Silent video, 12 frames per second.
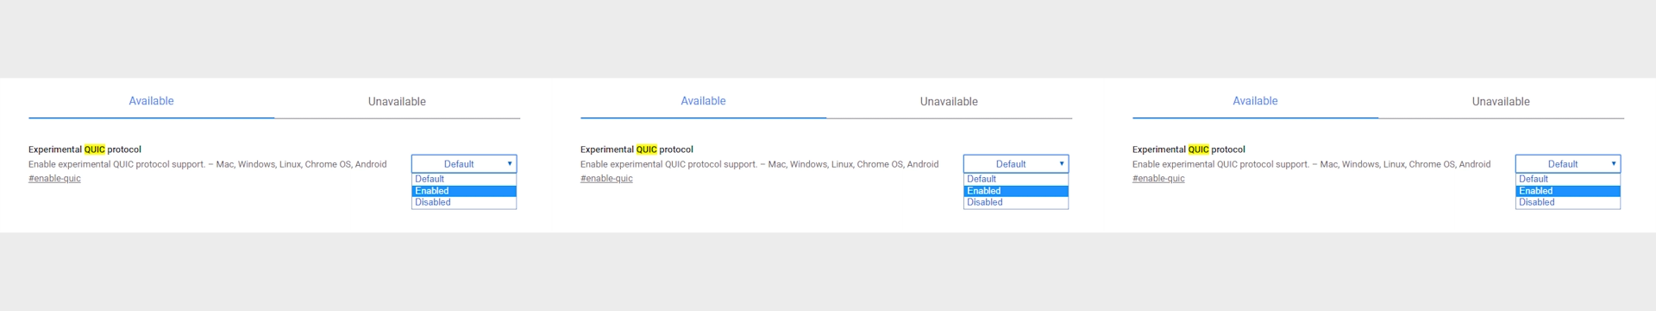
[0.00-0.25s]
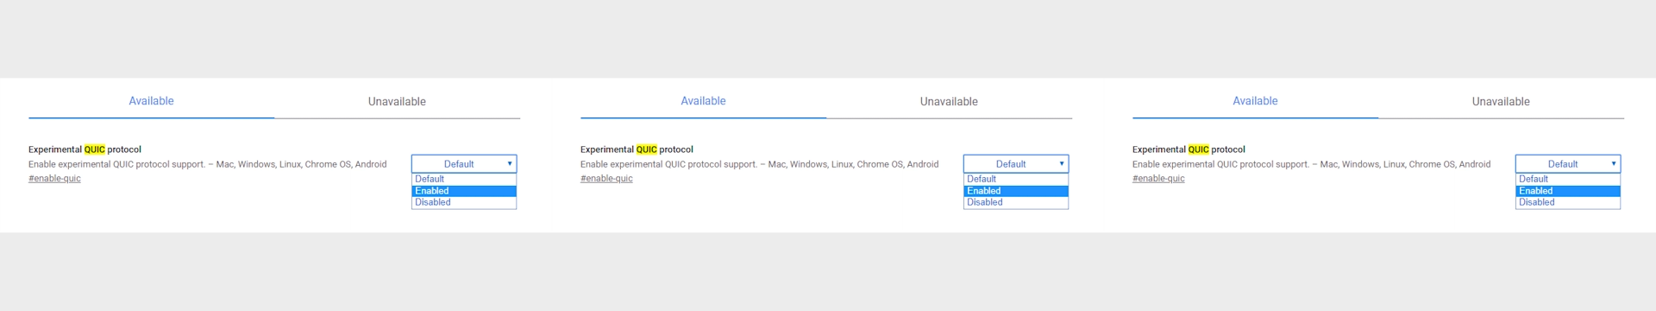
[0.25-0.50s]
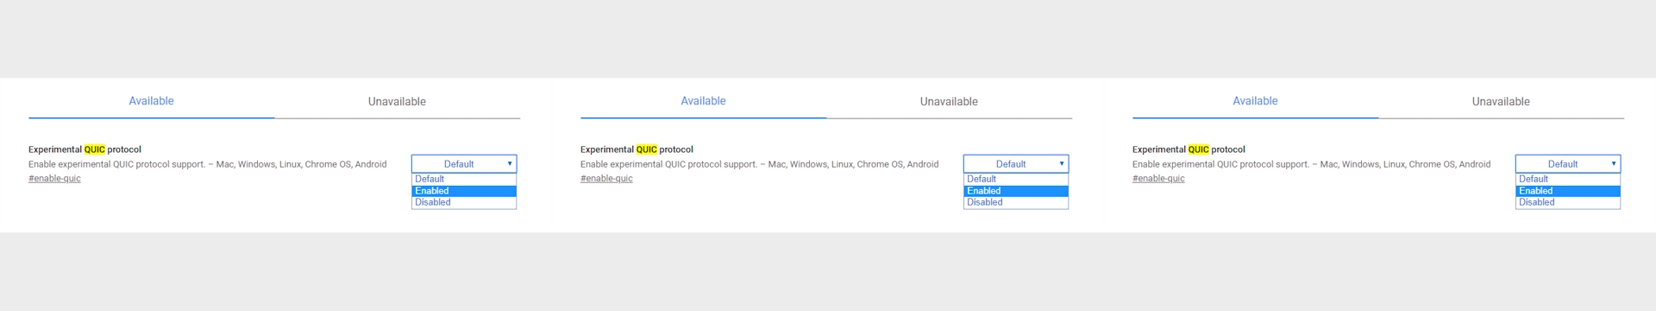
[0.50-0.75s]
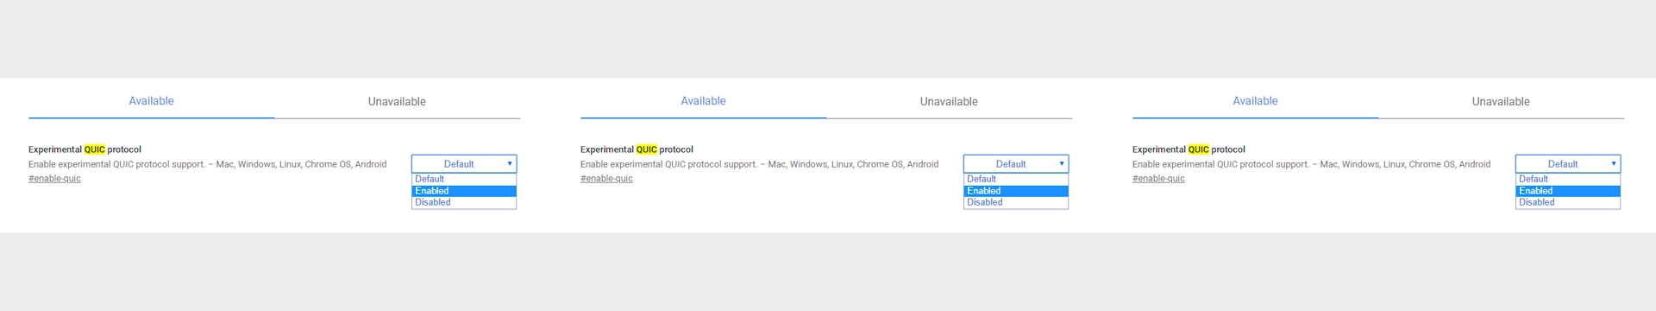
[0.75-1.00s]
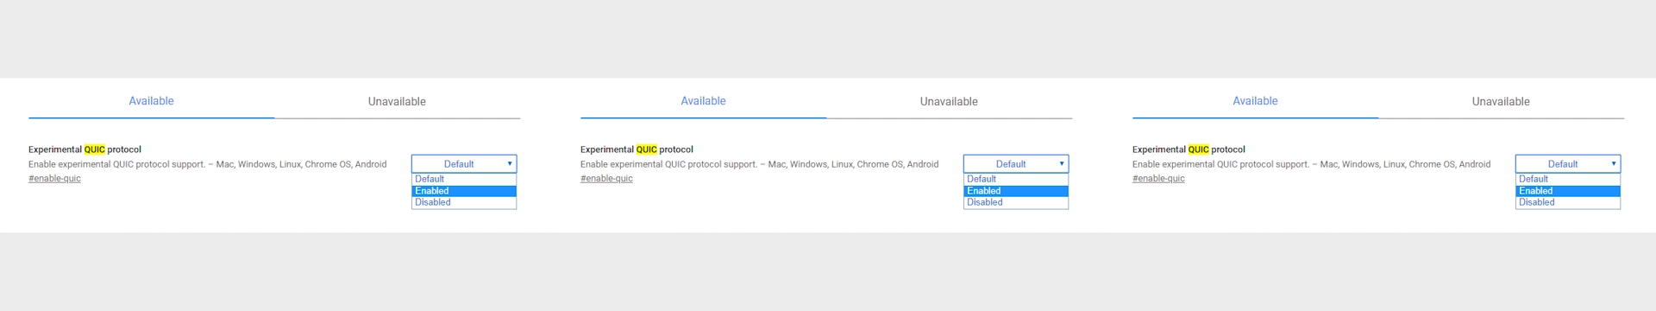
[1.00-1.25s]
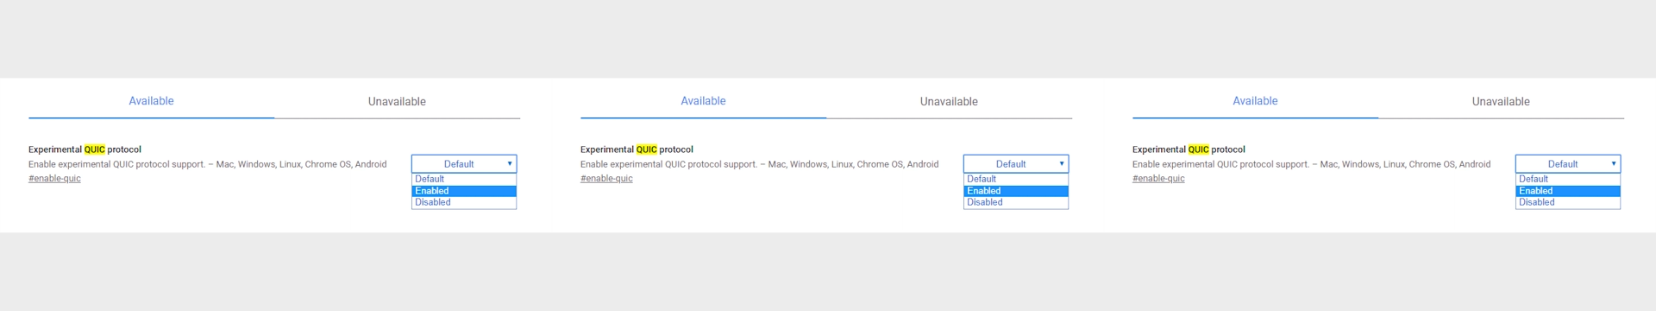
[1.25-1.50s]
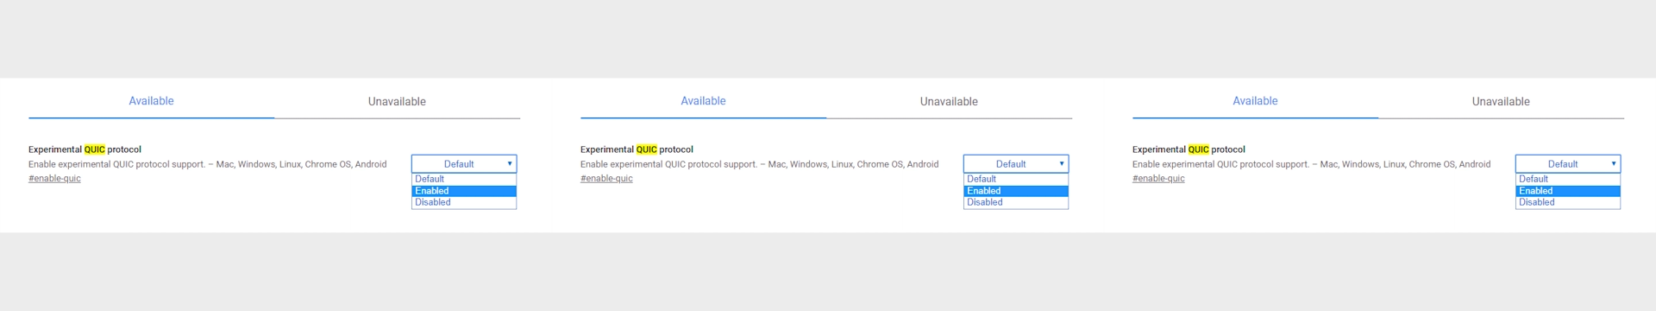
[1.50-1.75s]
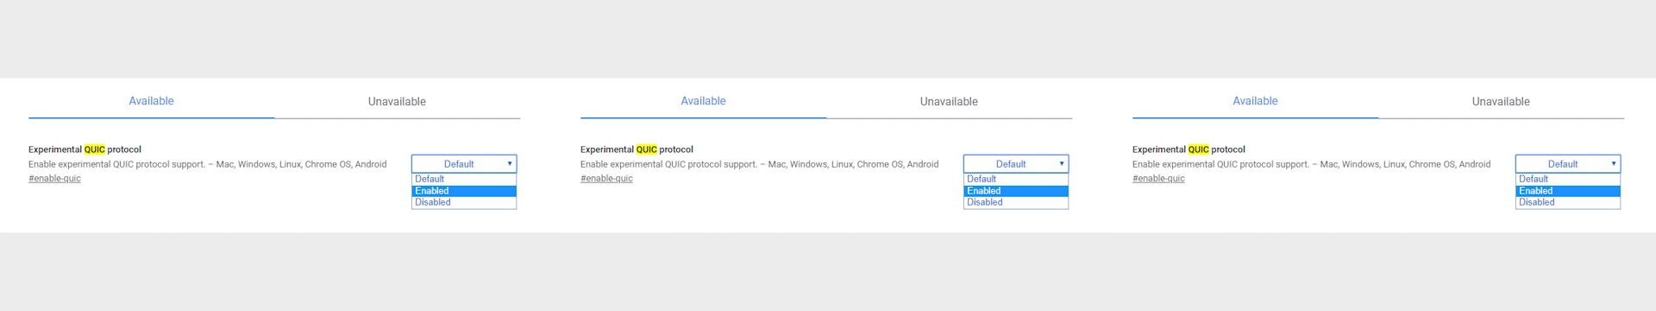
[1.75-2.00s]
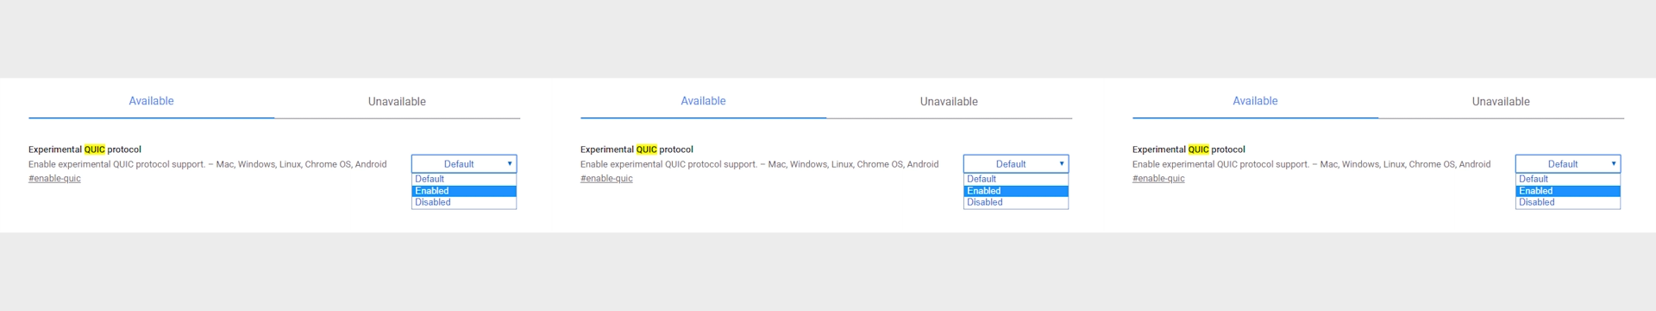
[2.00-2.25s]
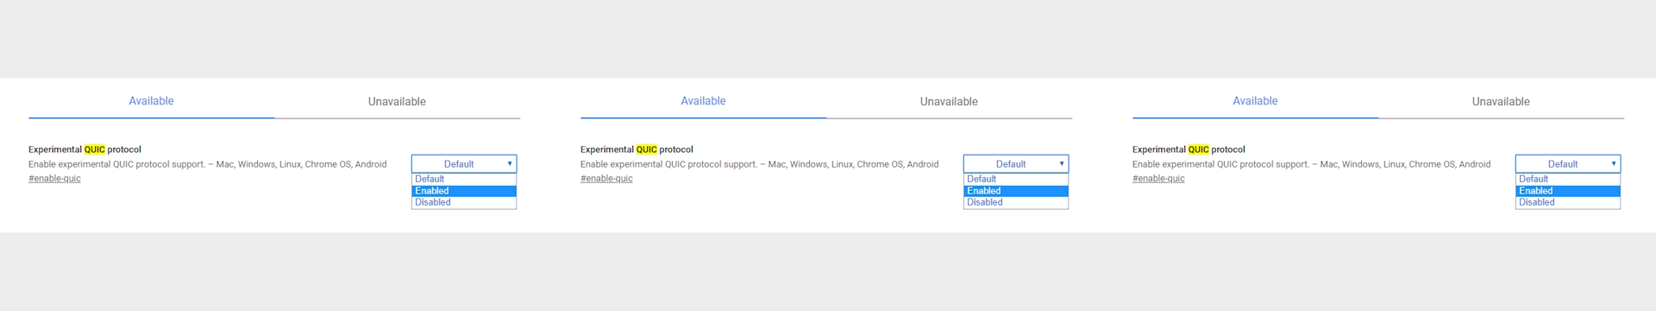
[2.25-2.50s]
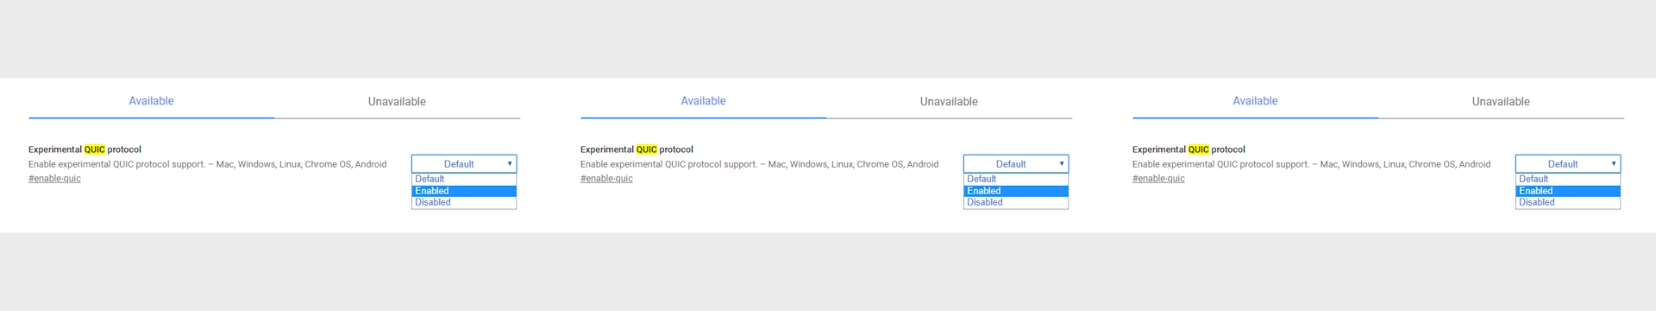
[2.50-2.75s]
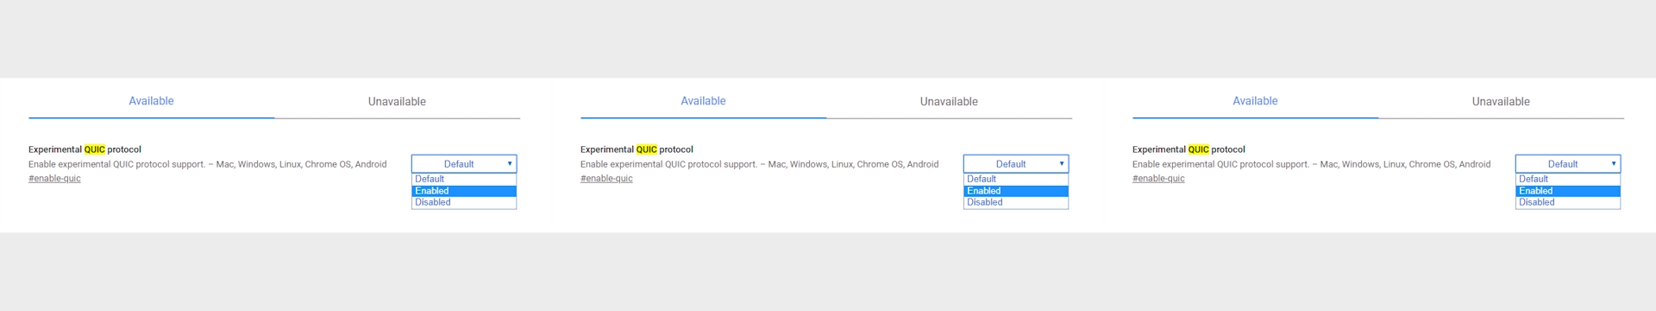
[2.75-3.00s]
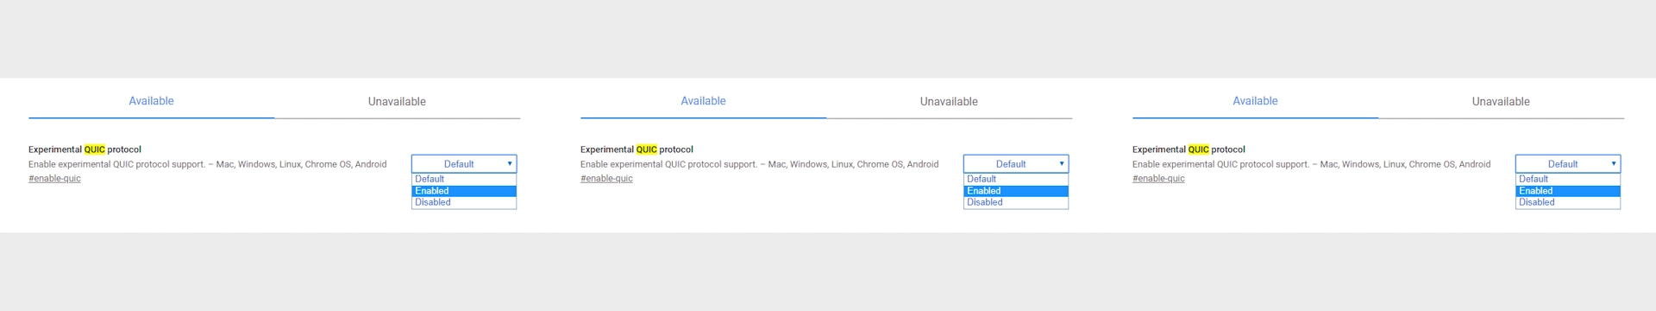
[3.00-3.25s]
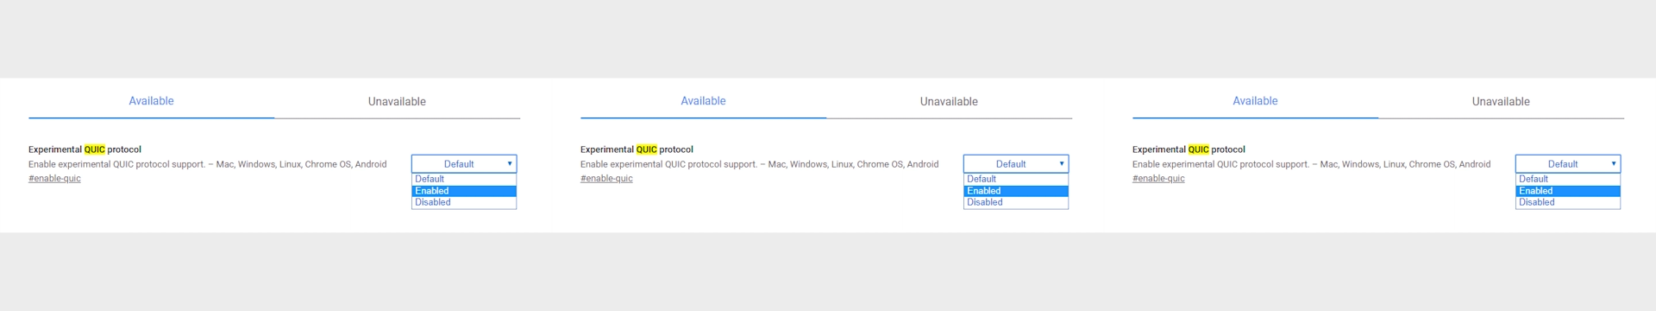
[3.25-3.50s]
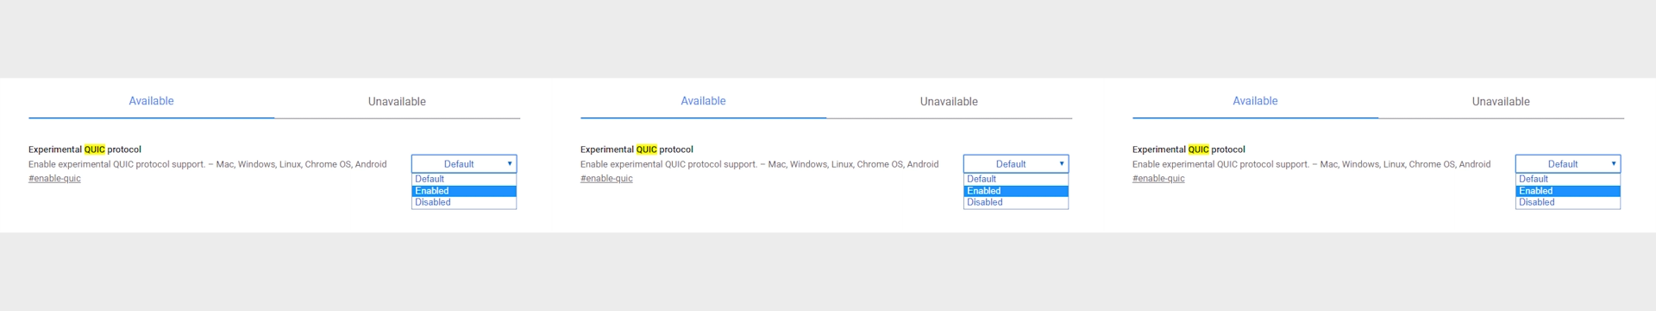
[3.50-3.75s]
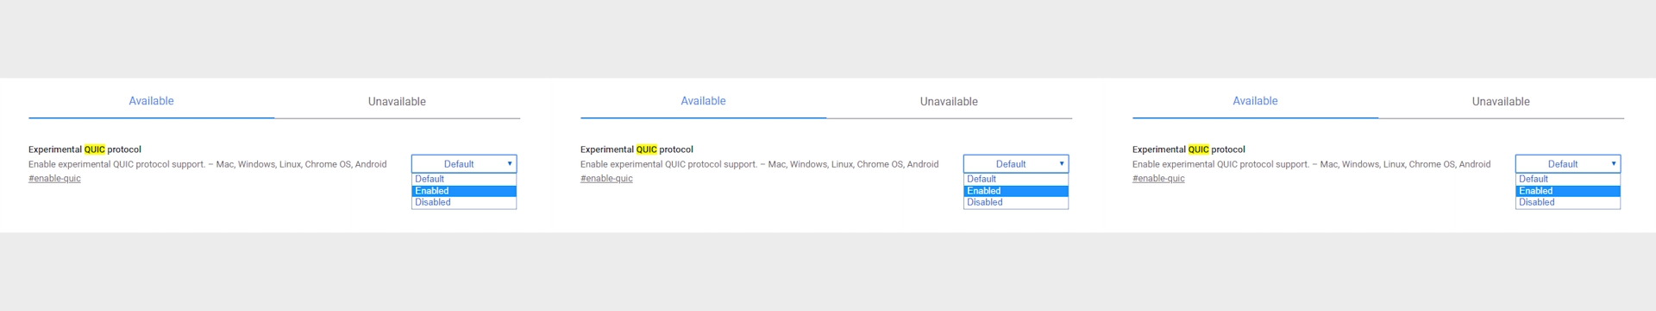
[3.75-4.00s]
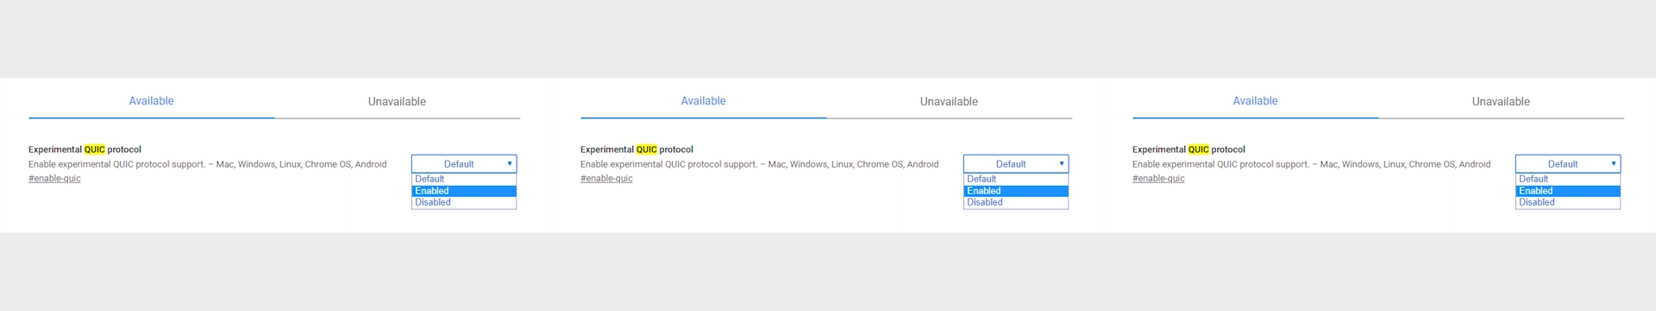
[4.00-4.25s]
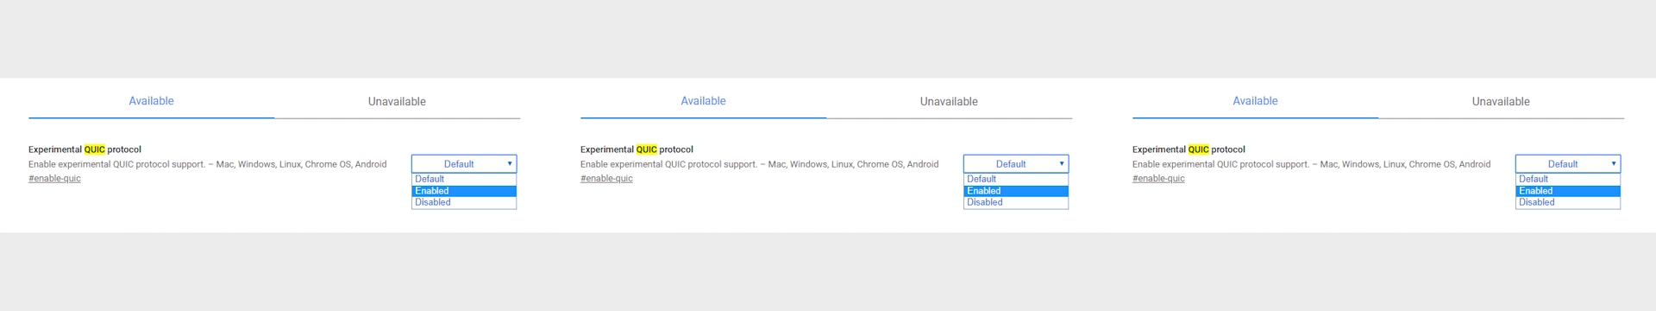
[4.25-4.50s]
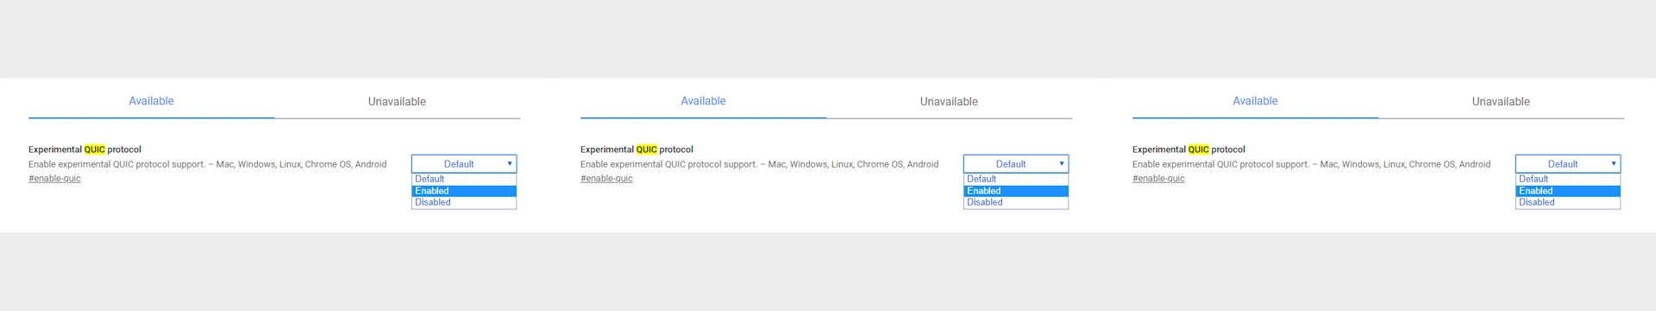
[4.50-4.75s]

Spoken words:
(no speaker visible)